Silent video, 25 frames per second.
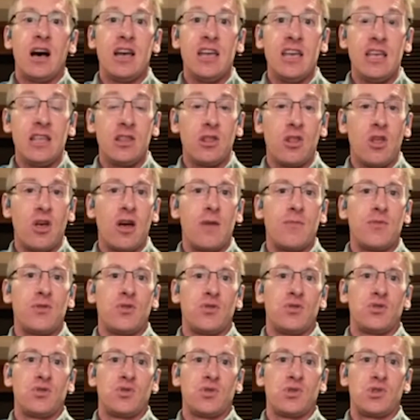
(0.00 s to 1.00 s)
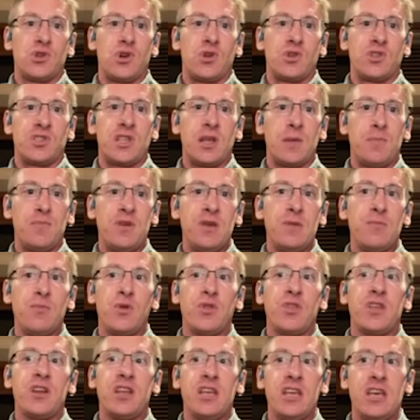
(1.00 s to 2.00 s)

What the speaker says: in line with those results, that people that